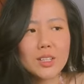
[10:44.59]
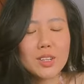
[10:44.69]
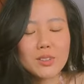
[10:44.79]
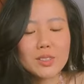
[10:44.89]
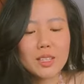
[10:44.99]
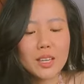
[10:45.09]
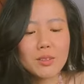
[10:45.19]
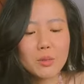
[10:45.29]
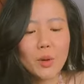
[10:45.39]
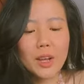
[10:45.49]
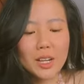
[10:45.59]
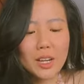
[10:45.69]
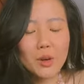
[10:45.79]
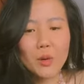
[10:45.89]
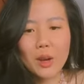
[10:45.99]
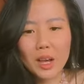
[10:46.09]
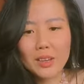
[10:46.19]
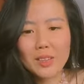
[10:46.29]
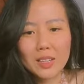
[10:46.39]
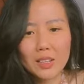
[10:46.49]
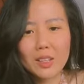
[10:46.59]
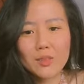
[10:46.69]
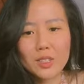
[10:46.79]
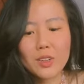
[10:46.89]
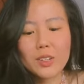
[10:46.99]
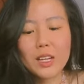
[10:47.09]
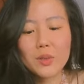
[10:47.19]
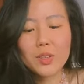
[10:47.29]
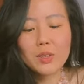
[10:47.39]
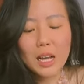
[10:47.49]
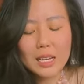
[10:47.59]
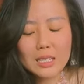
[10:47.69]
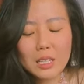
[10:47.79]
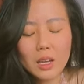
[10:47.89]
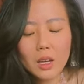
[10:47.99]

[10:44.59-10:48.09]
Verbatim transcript: You know, it's like rare that I go live and I love to connect with you guys.